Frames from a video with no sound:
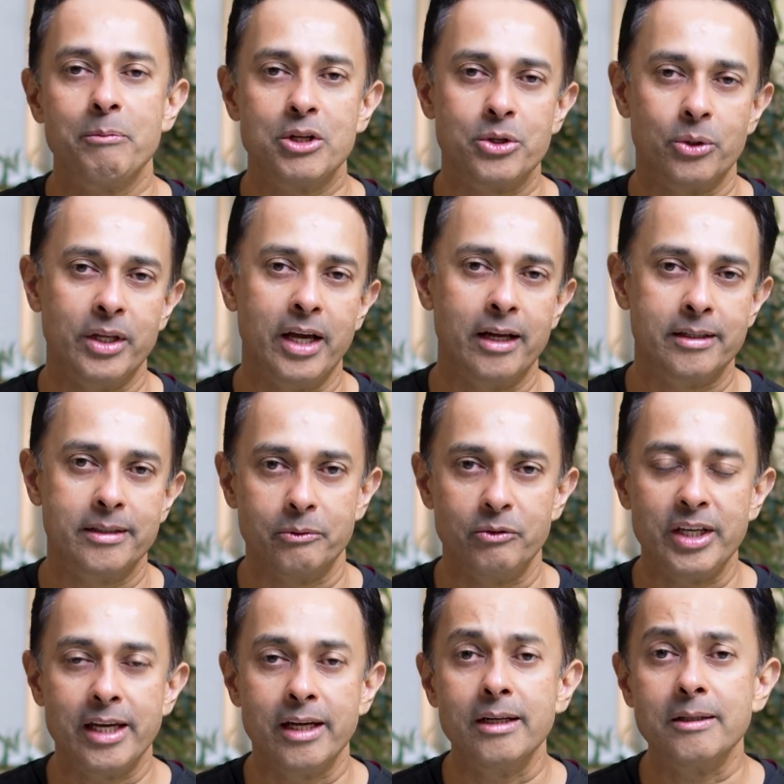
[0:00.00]
so that
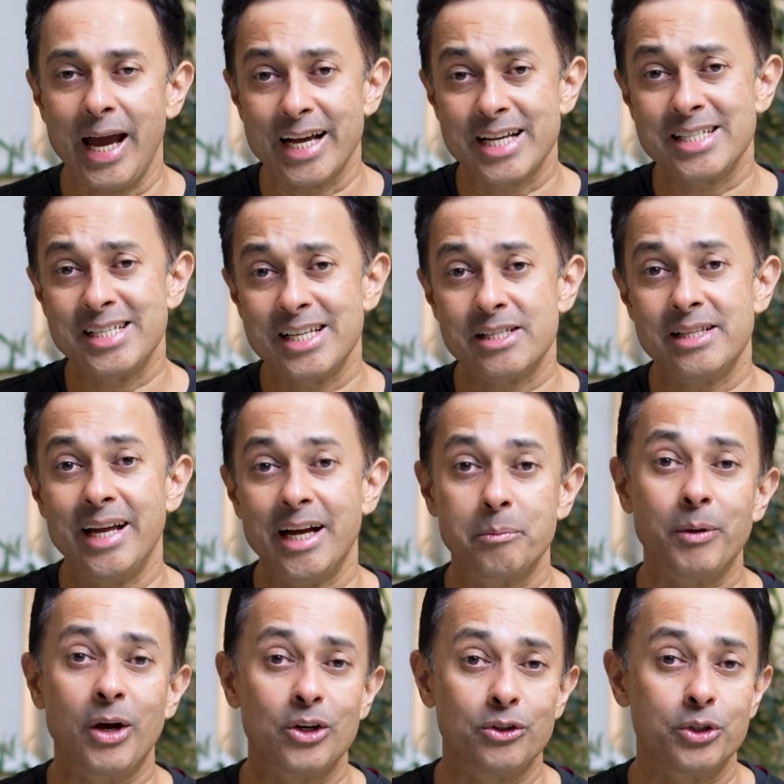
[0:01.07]
we can access
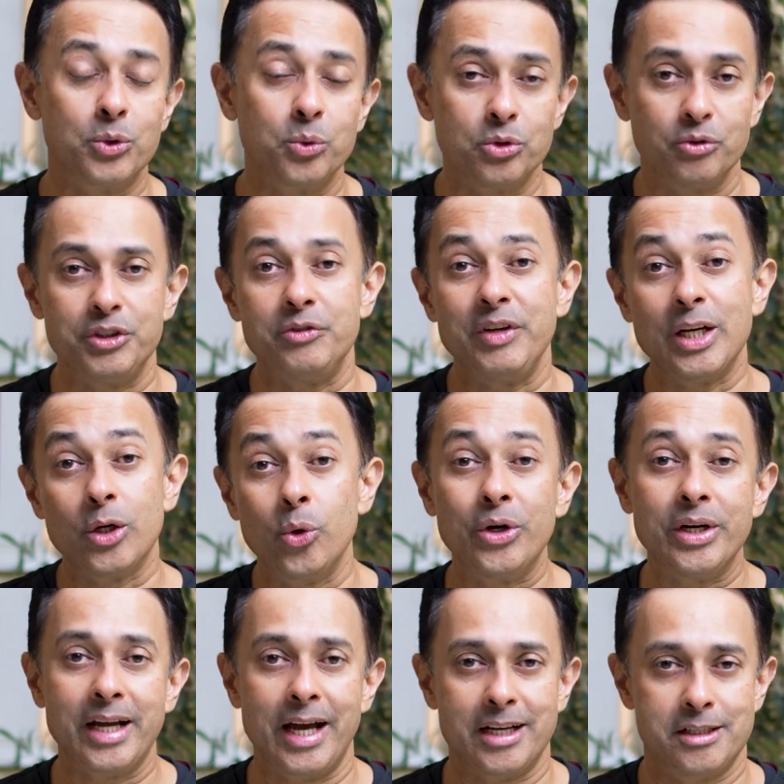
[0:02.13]
that part of the tooth, which we
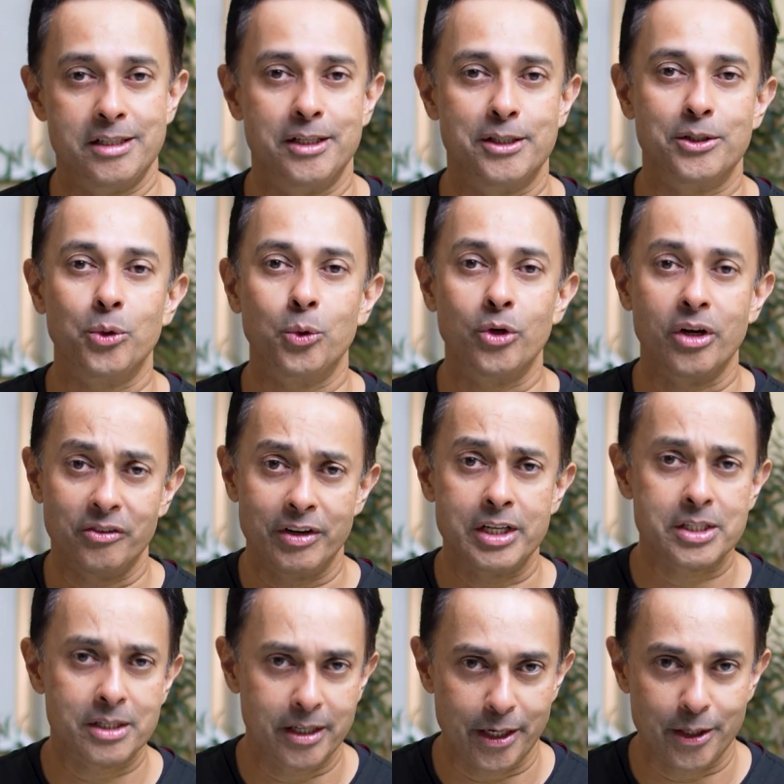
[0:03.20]
couldn't access through
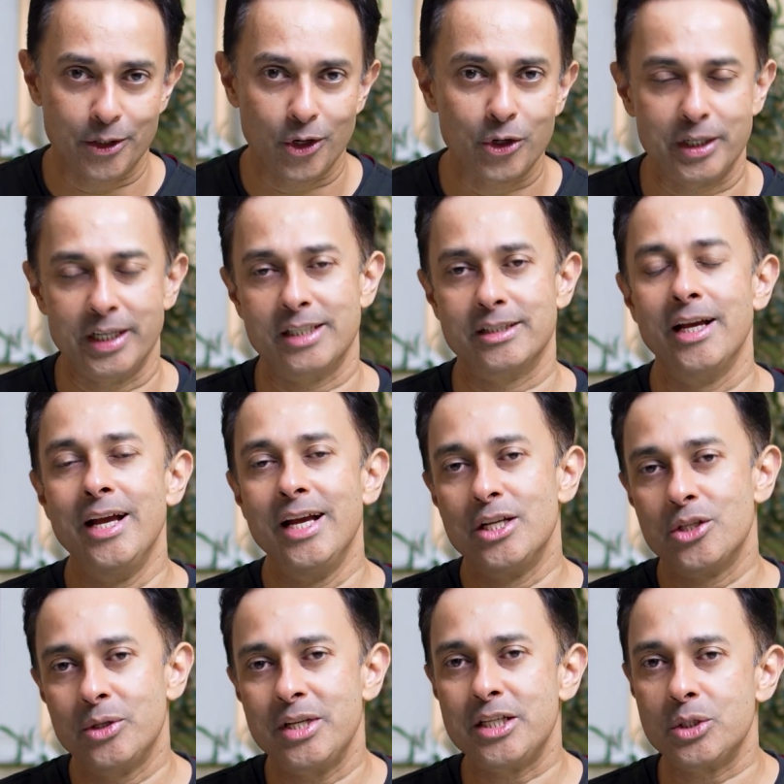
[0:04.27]
conventional endodontics.
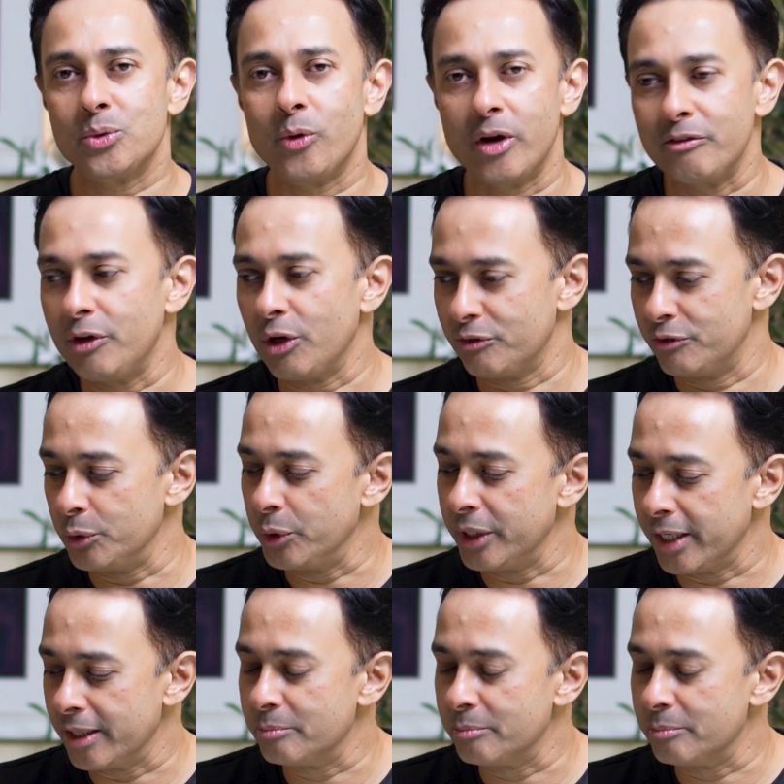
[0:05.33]
So this is one way of doing